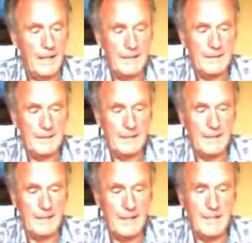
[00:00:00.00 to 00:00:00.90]
And
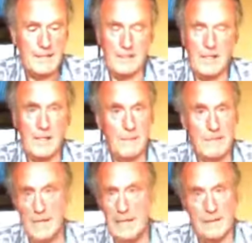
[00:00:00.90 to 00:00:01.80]
I says, I'll be
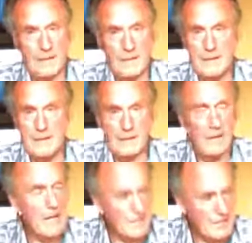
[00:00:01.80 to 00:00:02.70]
killed.
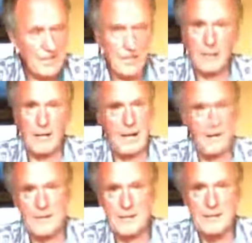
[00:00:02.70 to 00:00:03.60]
No, he says, you'll be
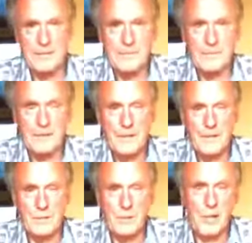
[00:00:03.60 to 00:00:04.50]
grand.
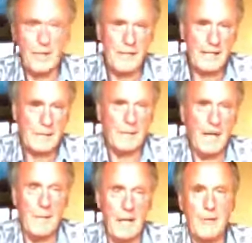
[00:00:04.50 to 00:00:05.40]
So out of 8 of
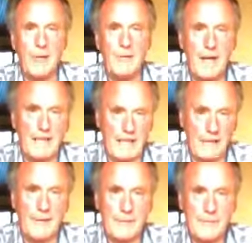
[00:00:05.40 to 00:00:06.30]
them, I qualified 8th.